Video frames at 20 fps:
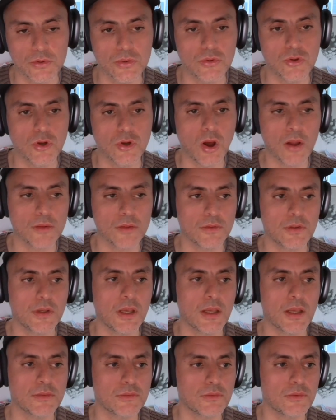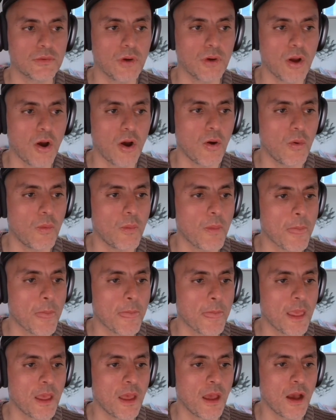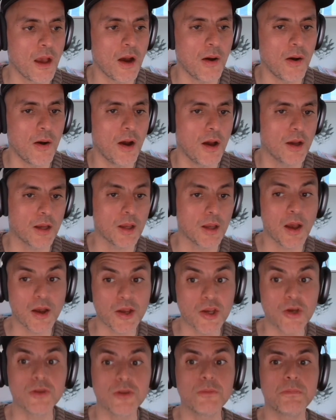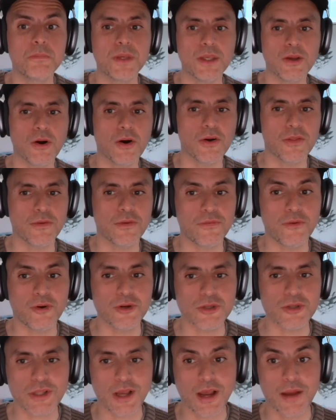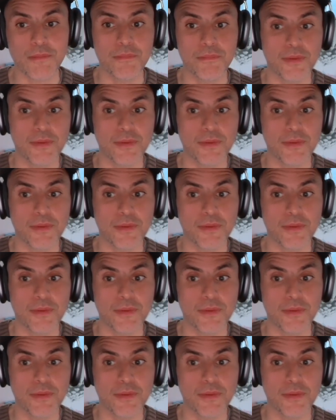not get a good PR the first time,